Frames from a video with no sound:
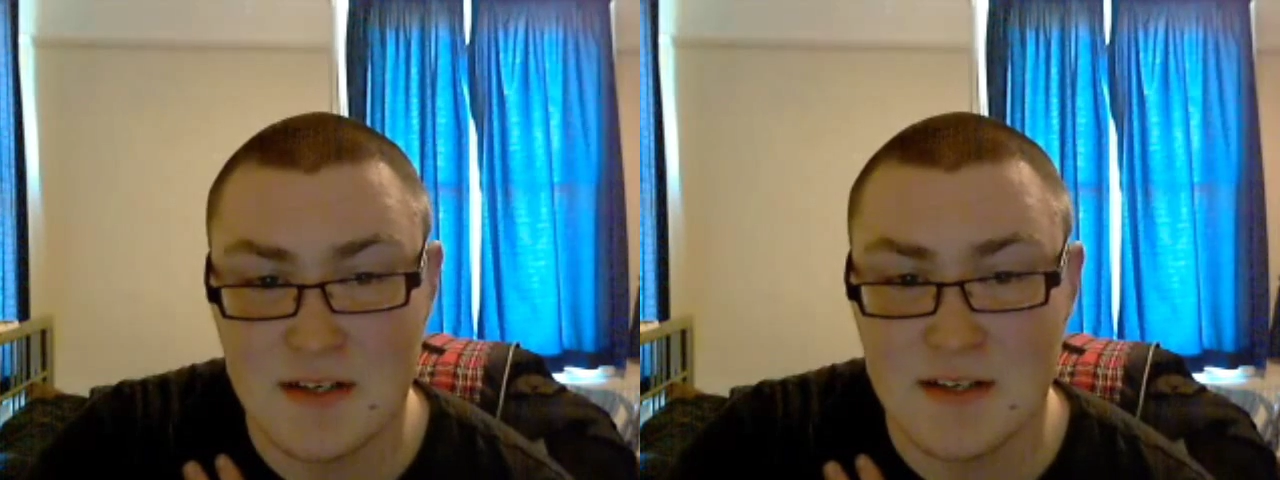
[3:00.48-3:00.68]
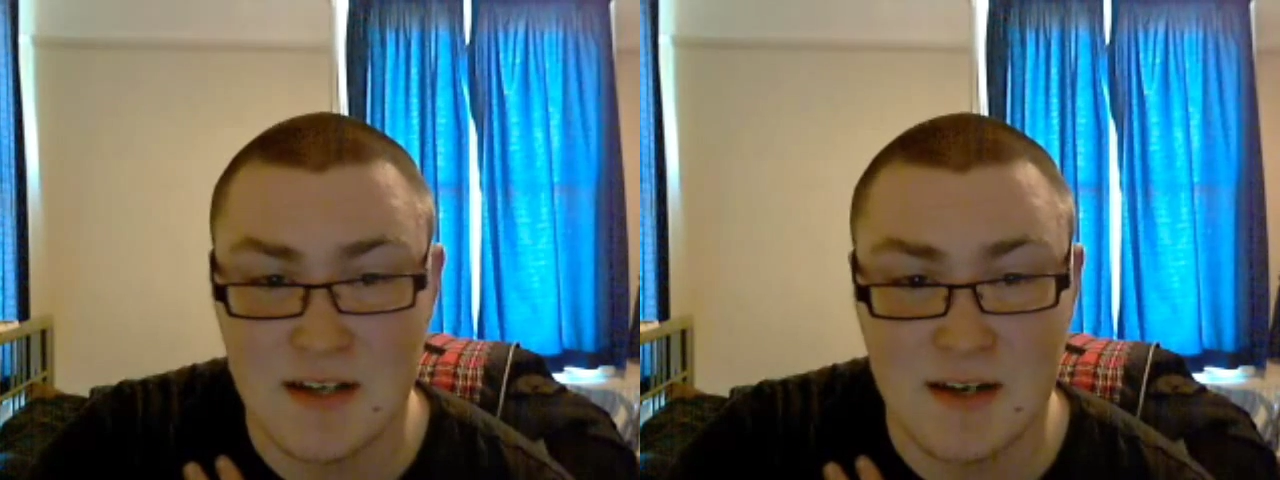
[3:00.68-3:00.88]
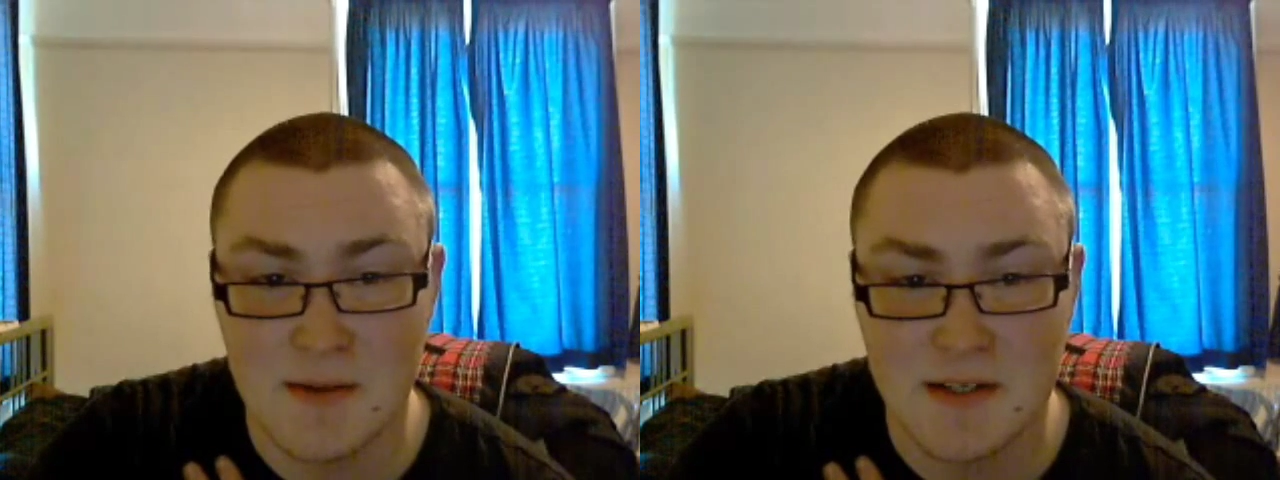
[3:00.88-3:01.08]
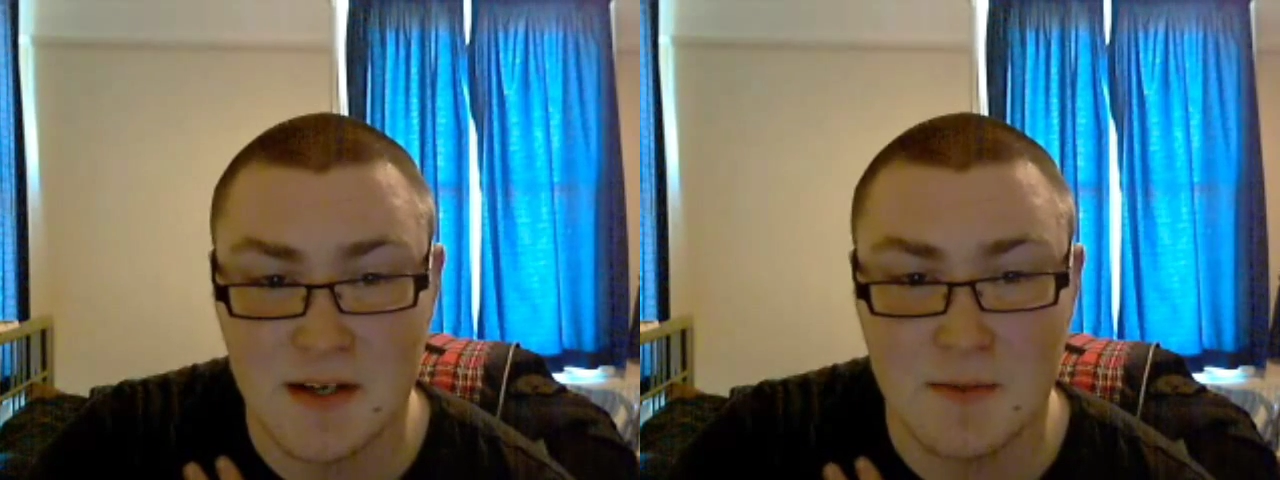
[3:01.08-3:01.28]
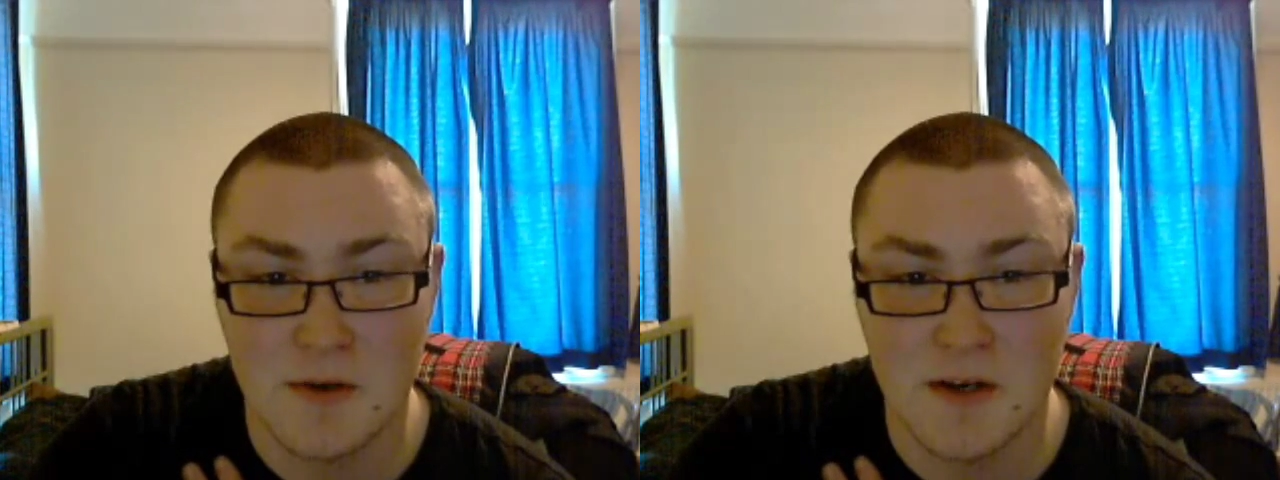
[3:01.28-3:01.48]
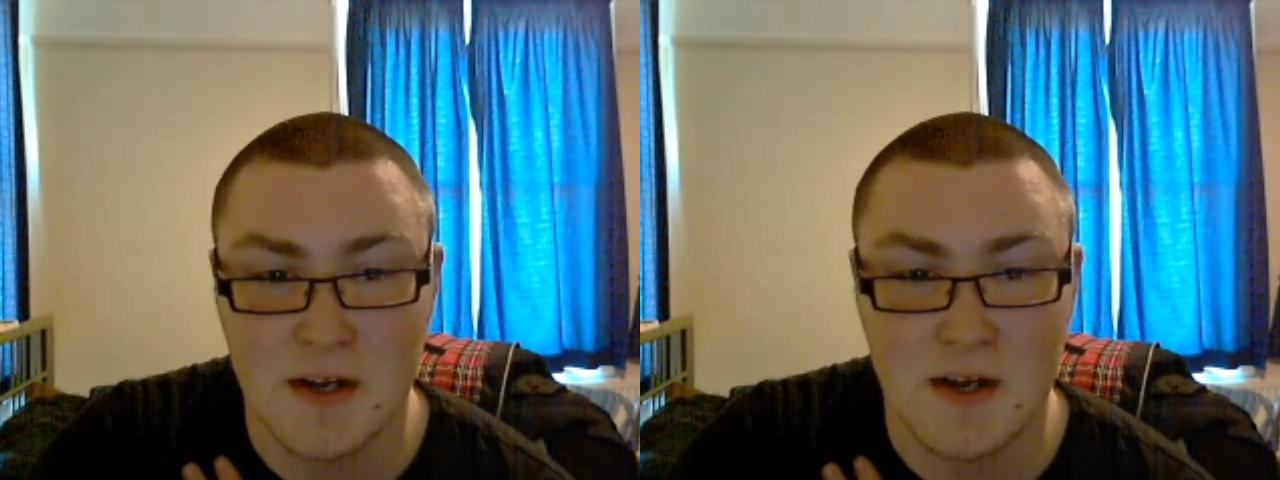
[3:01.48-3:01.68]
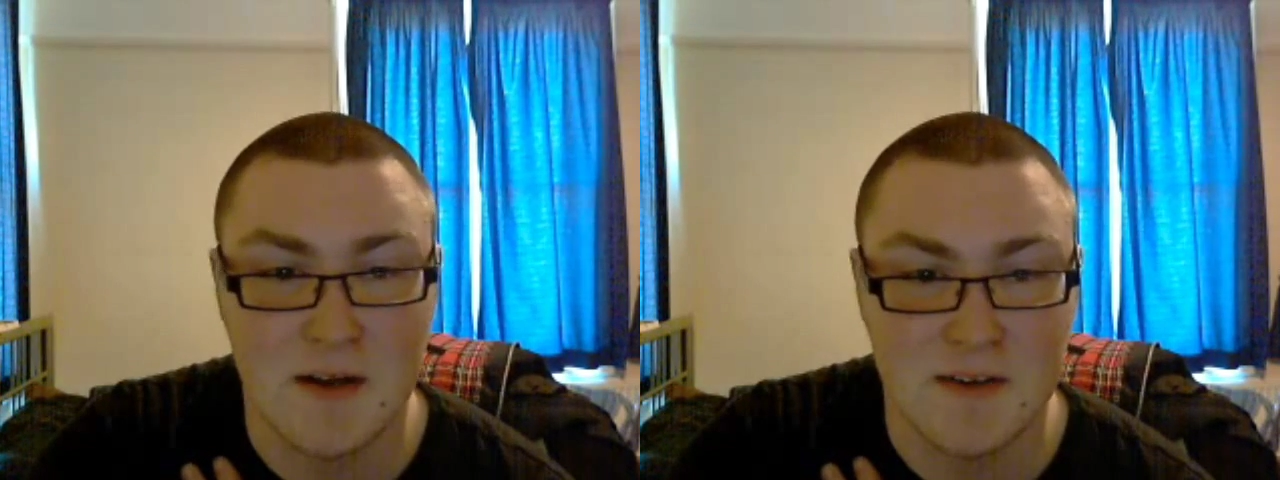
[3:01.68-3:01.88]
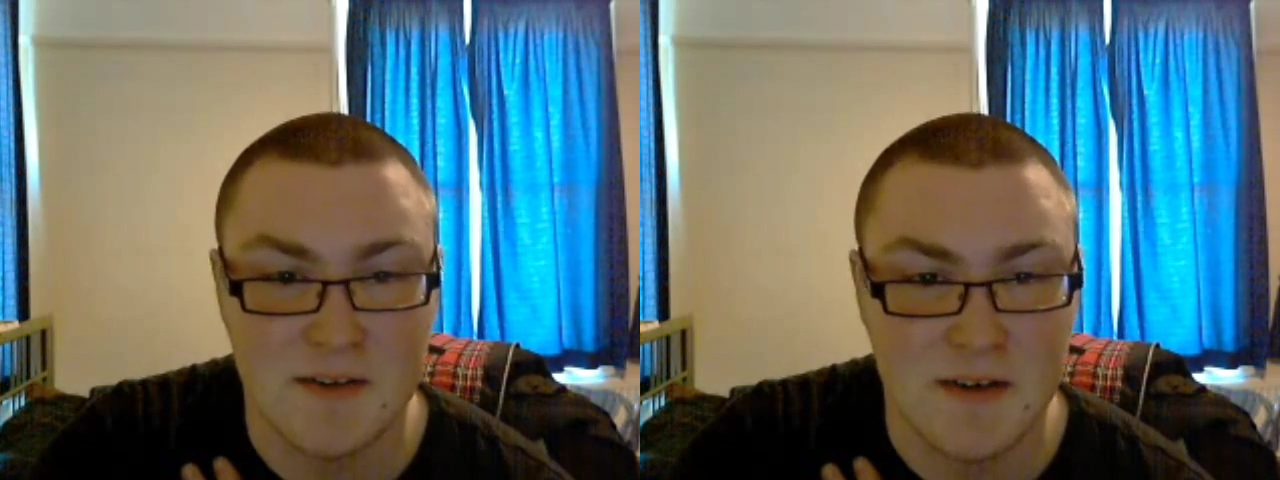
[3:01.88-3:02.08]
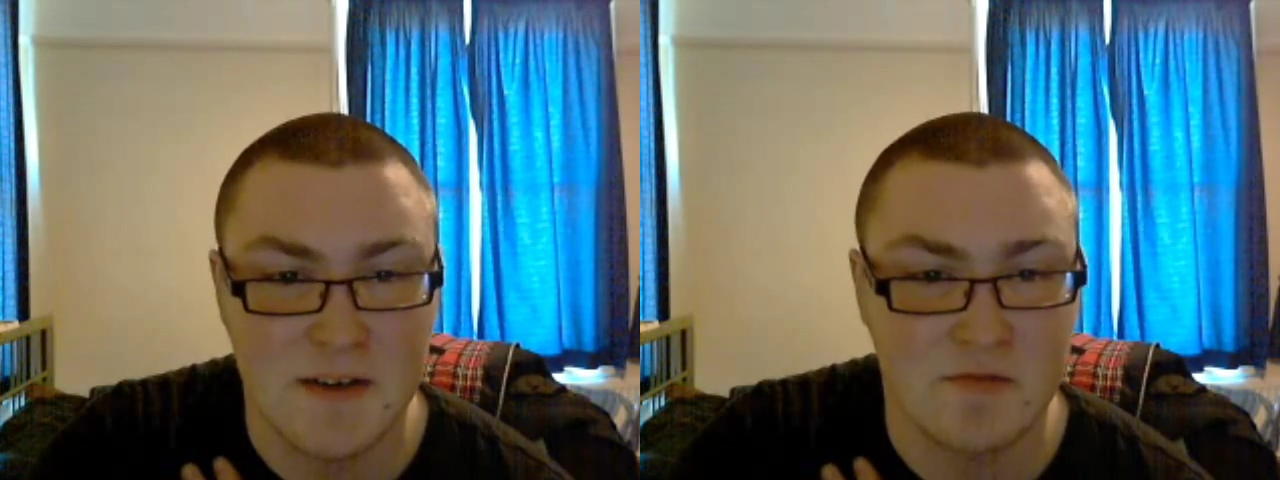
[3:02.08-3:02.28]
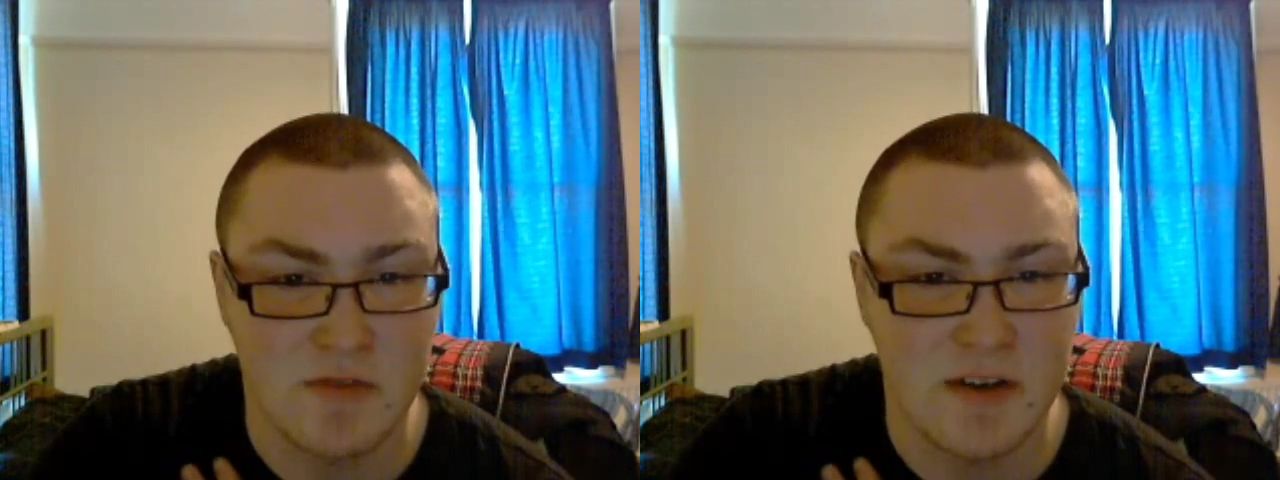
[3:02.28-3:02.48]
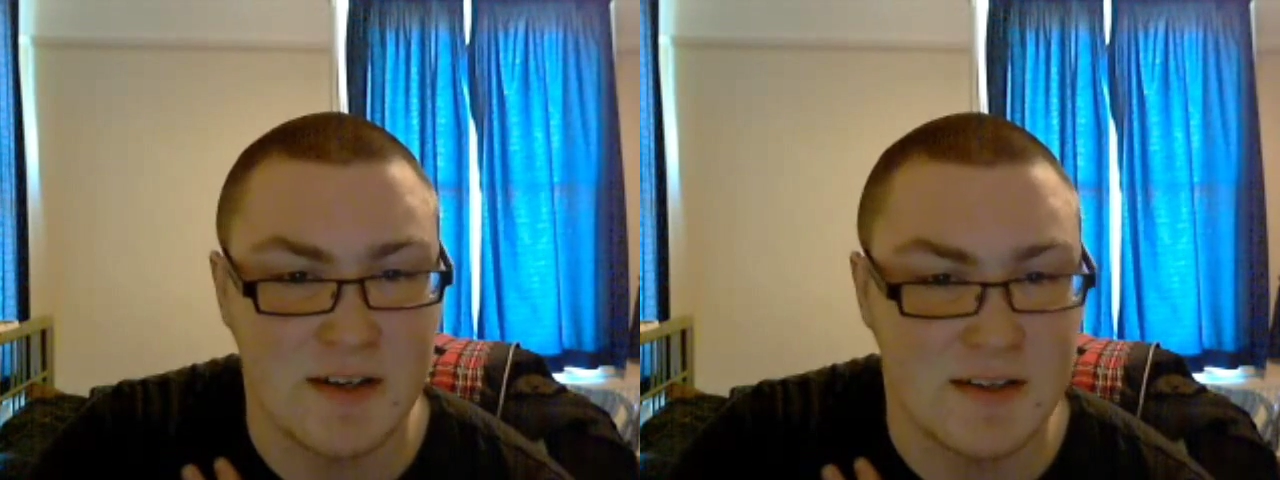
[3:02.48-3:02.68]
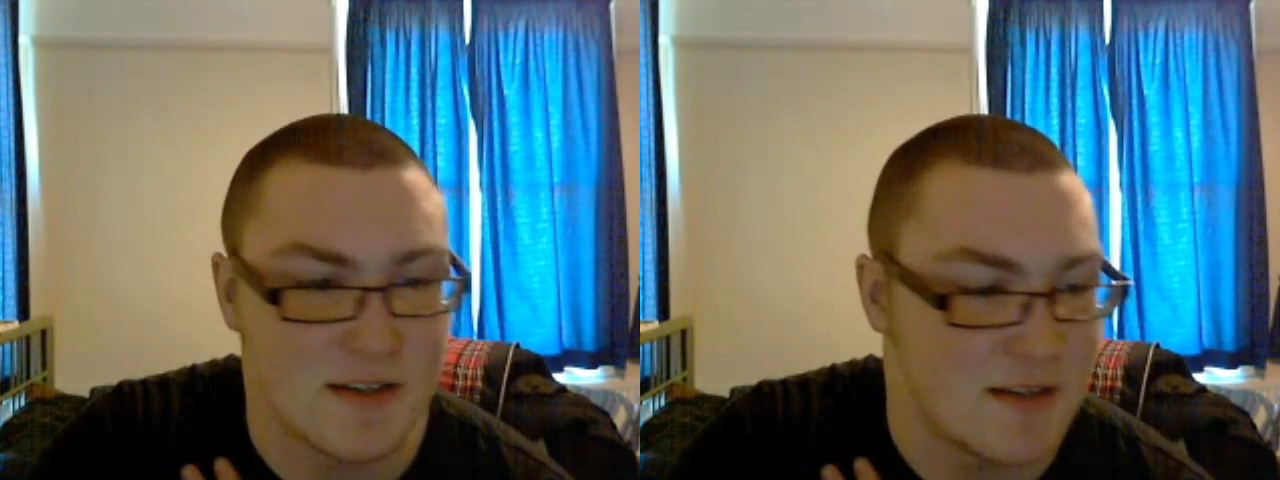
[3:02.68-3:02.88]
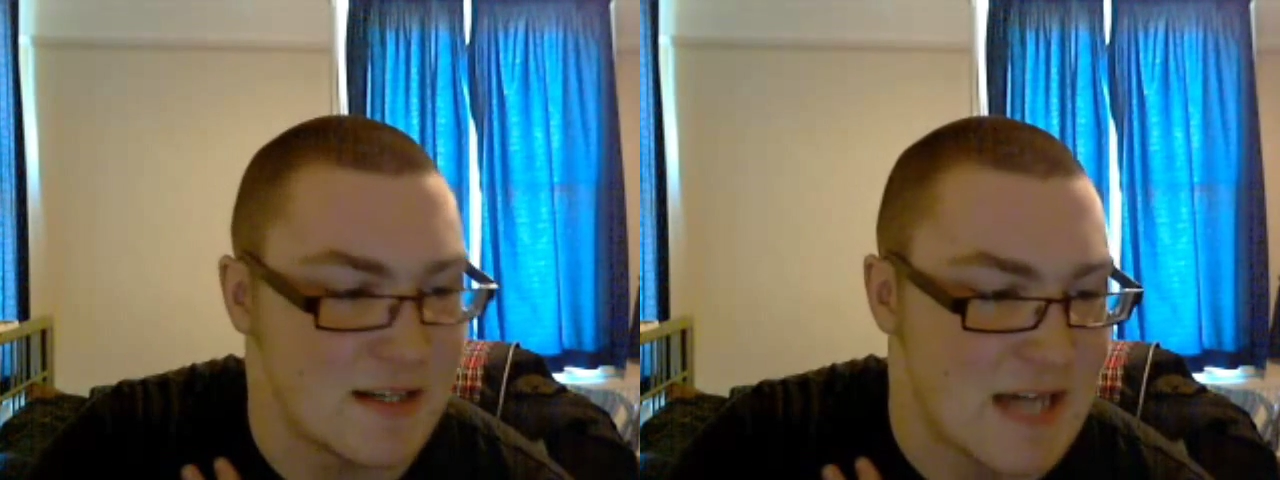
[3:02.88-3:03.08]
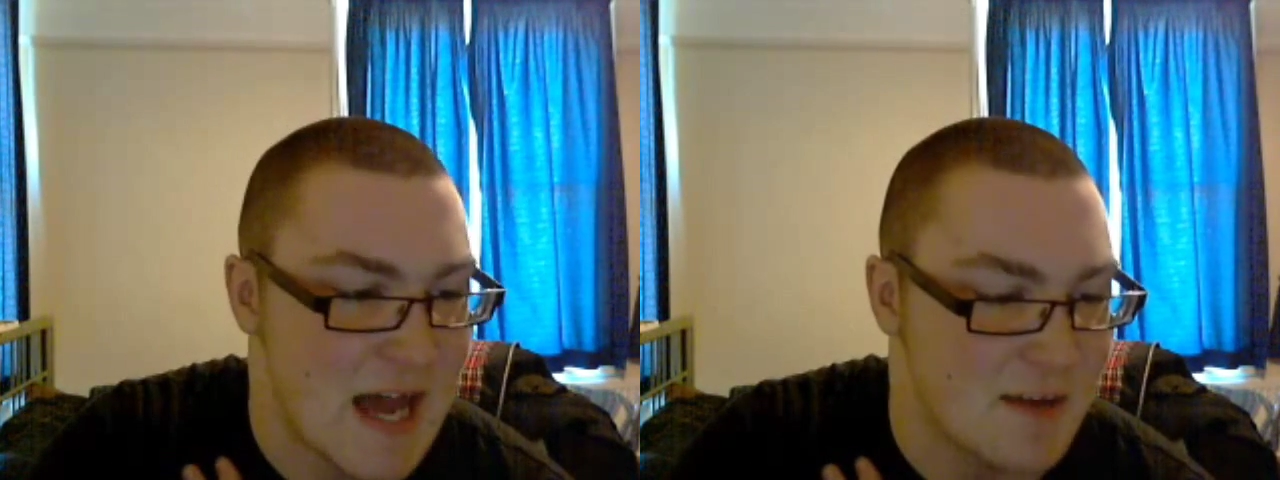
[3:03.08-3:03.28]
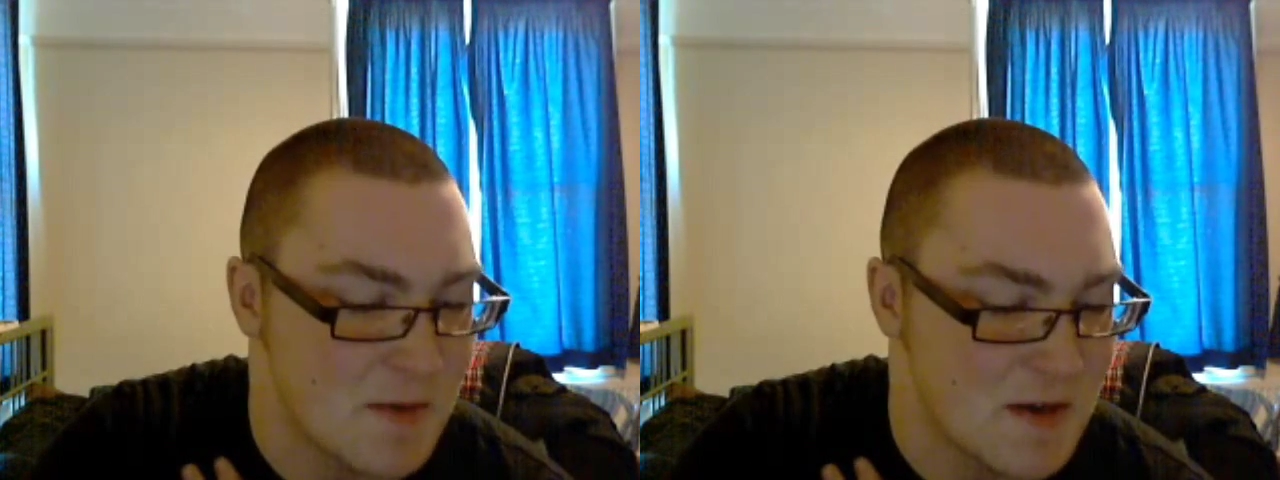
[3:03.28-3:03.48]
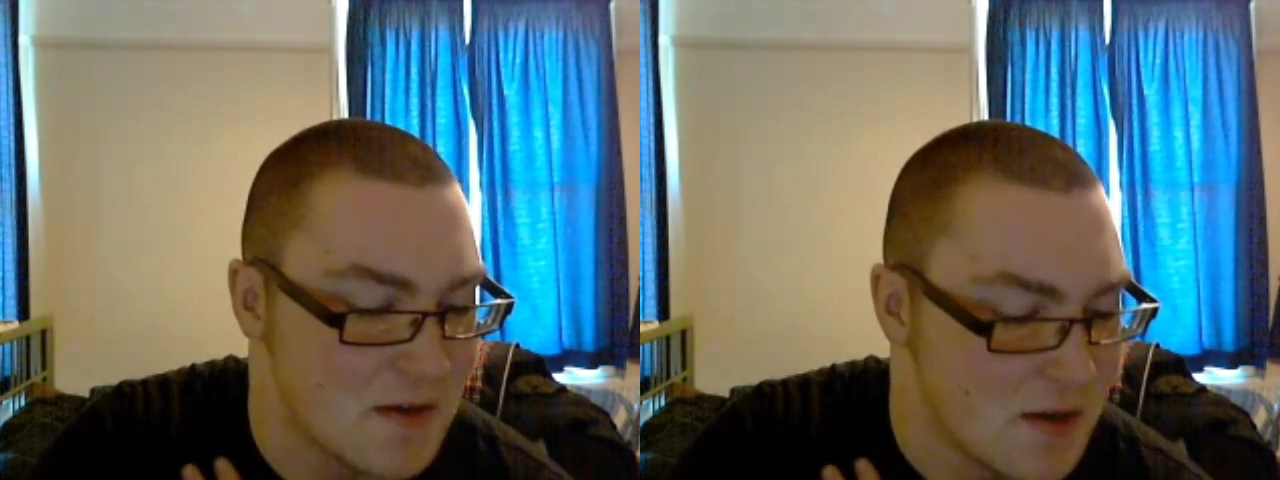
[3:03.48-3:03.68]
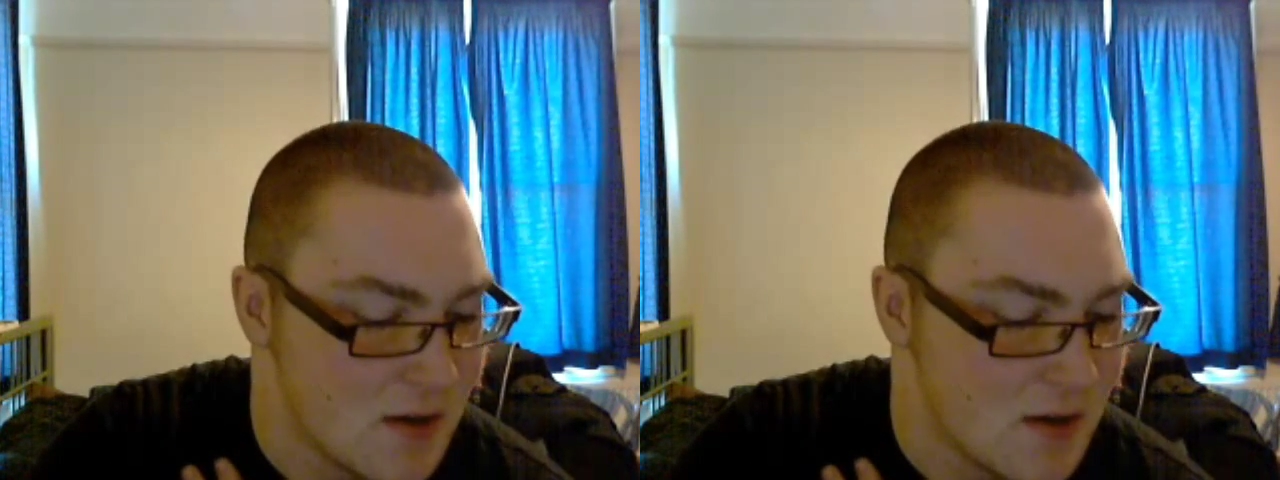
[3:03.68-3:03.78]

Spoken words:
didn't take my time on it, and it really did attack me.